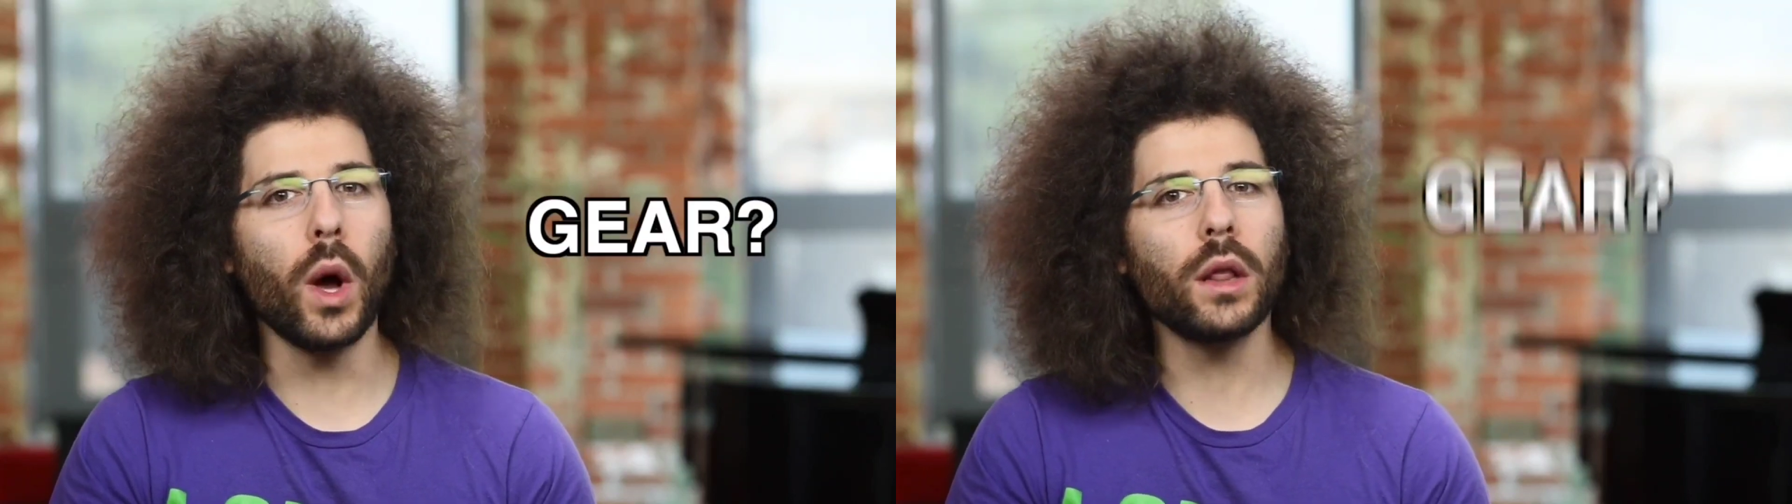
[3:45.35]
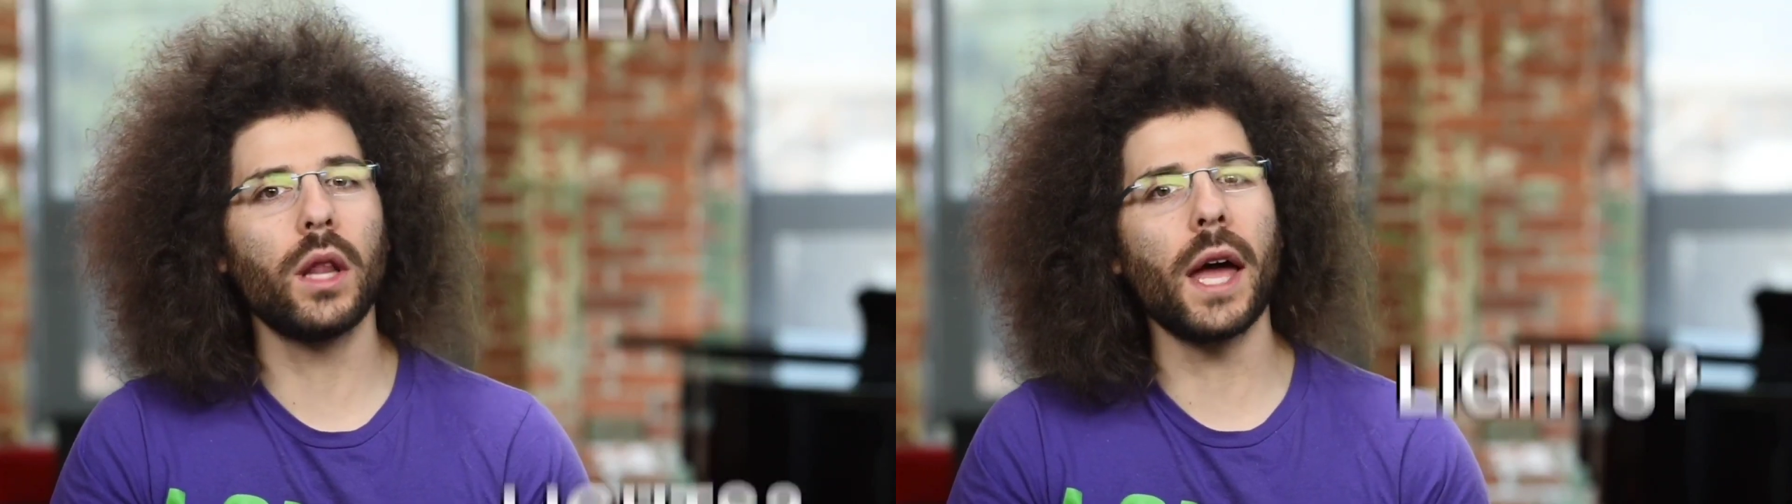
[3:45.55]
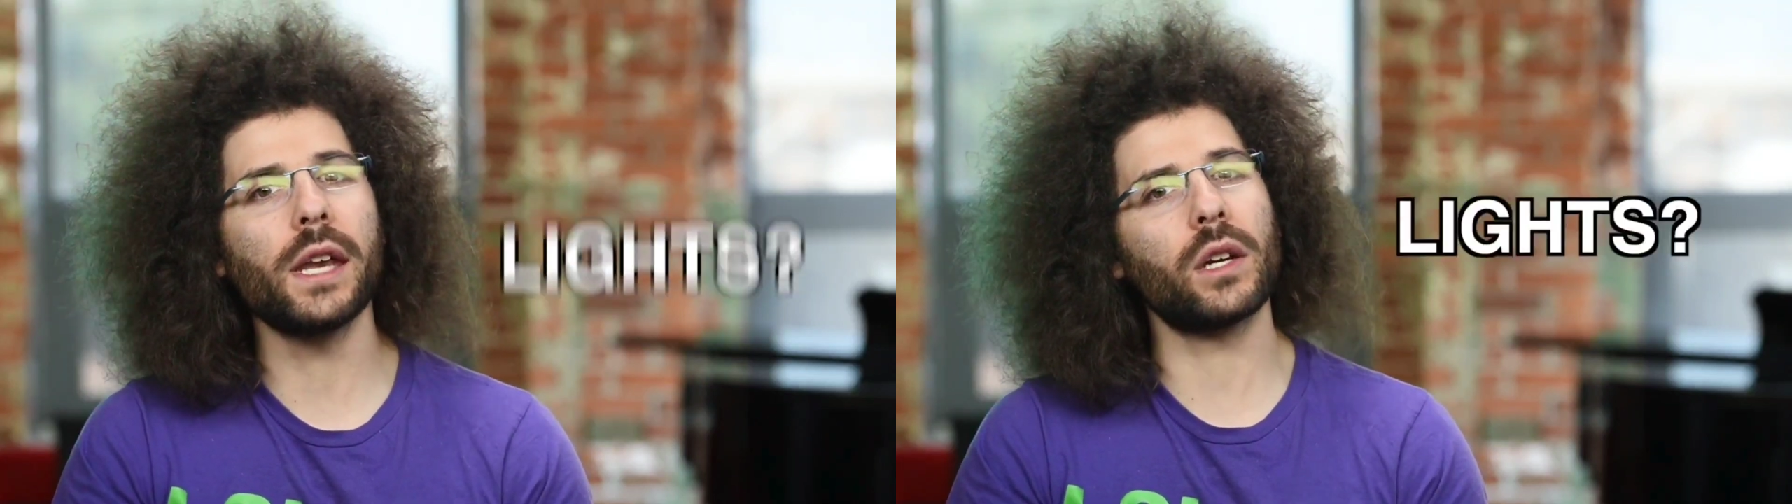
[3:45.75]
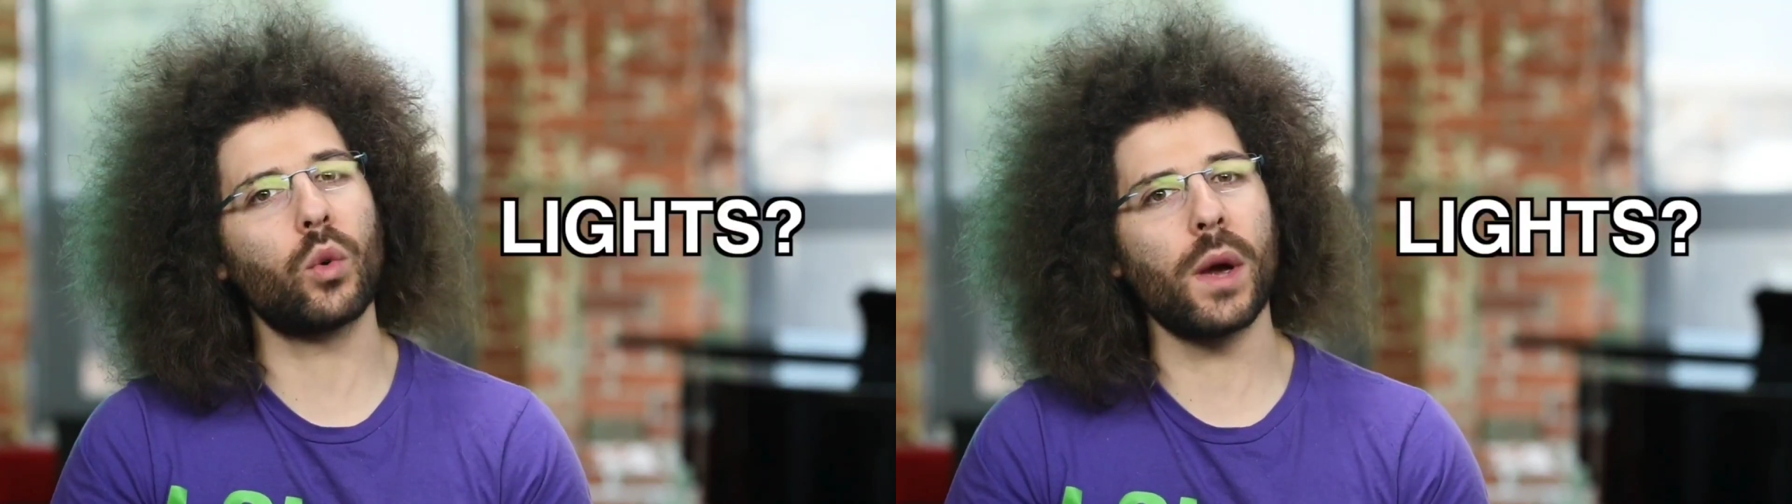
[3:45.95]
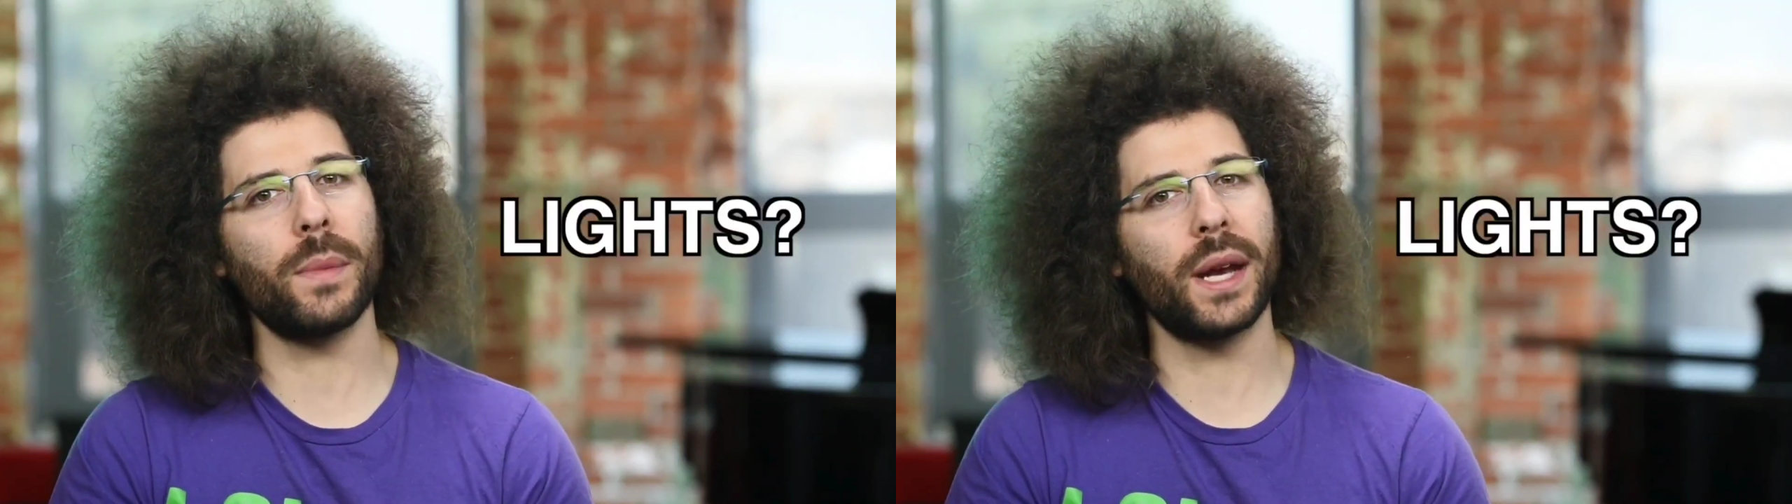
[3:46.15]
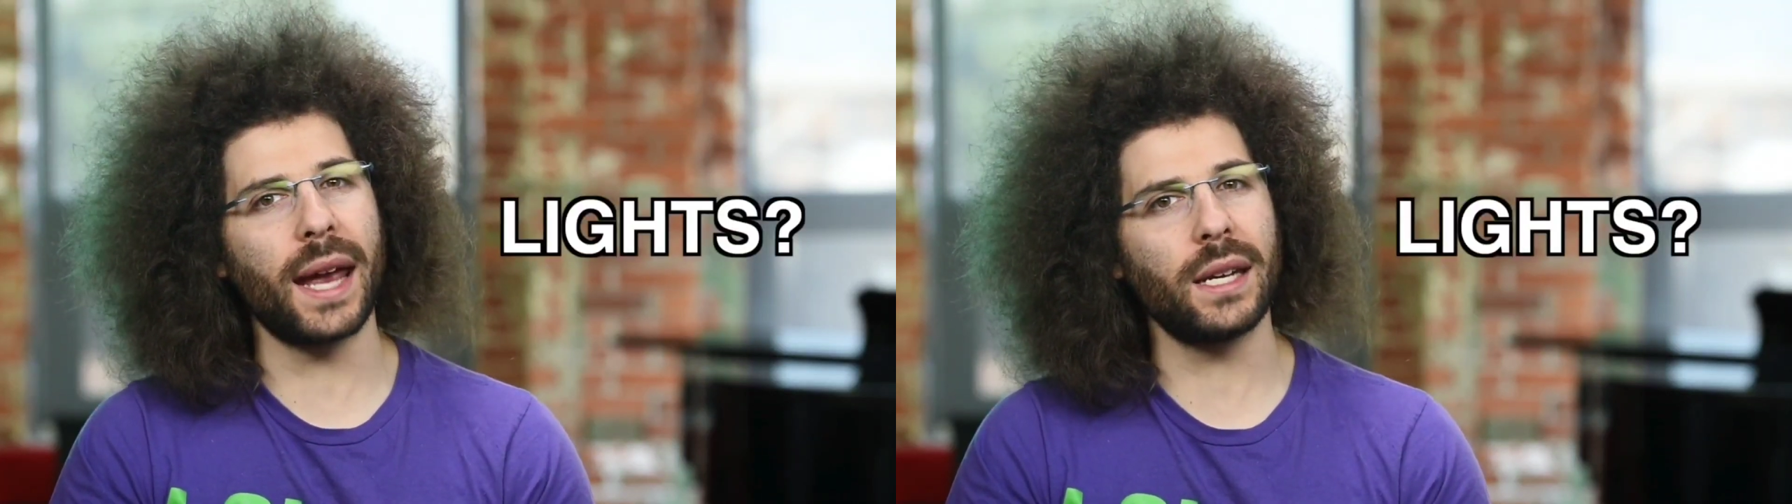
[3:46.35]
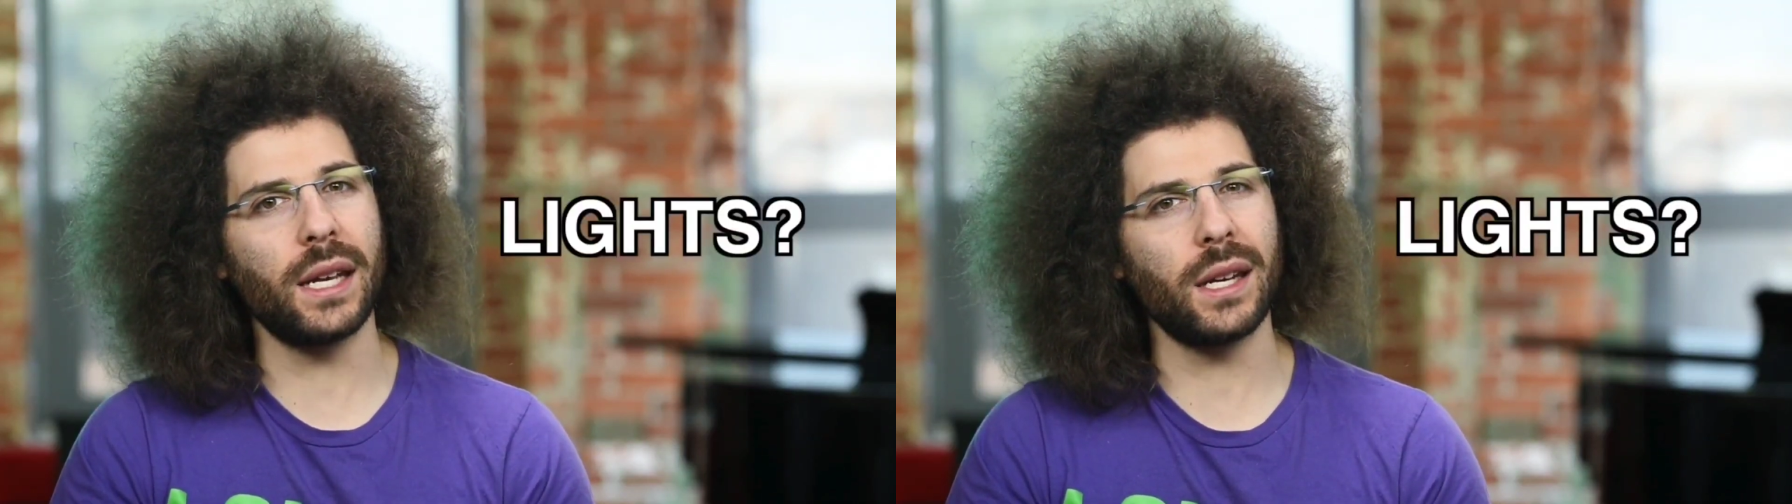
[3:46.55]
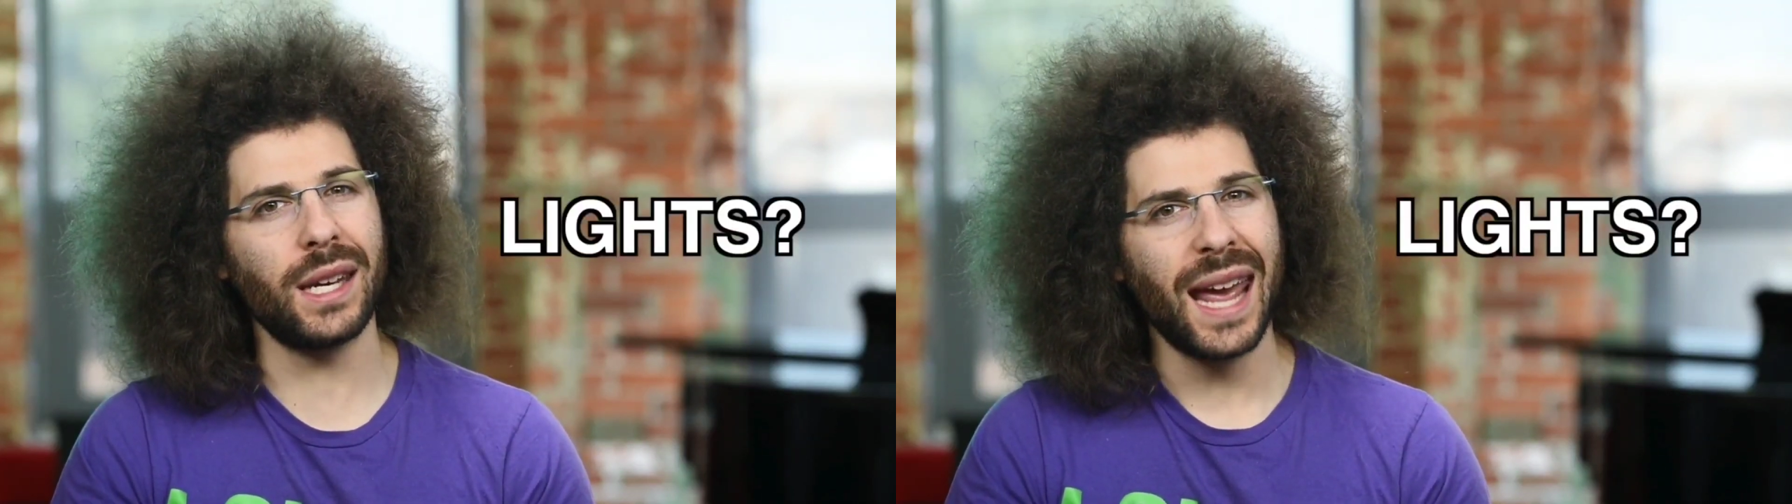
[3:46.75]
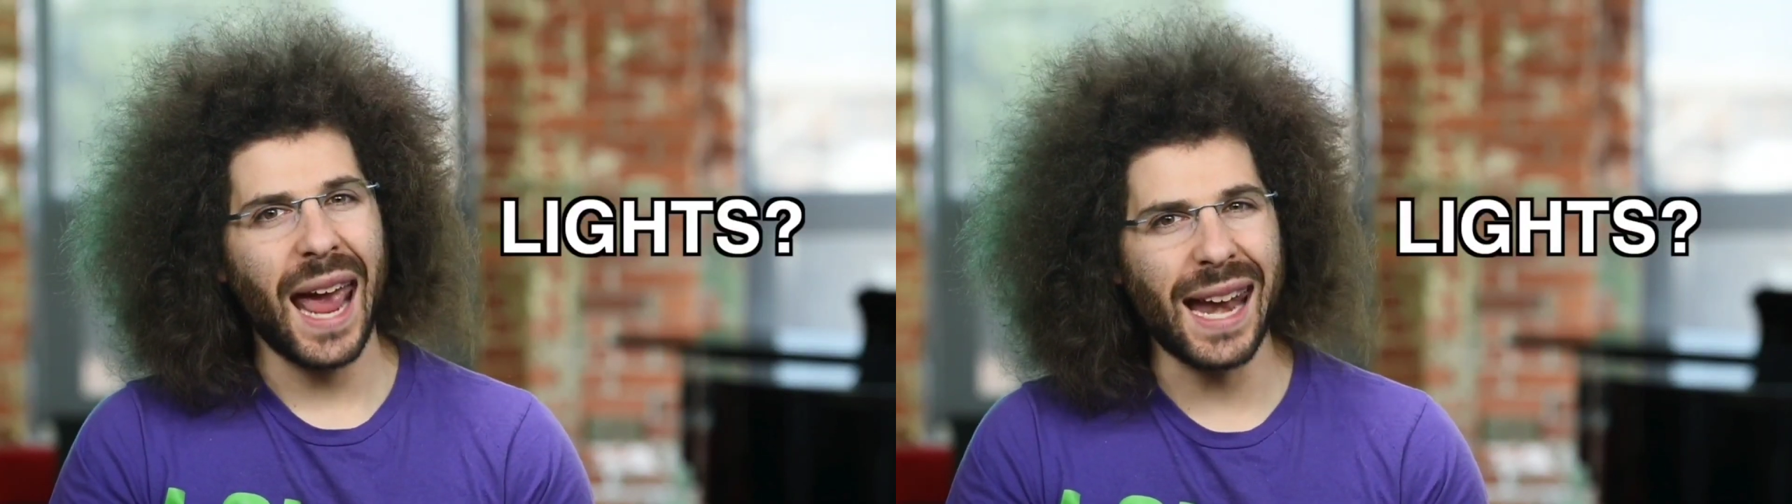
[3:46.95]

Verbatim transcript: what lighting equipment I needed,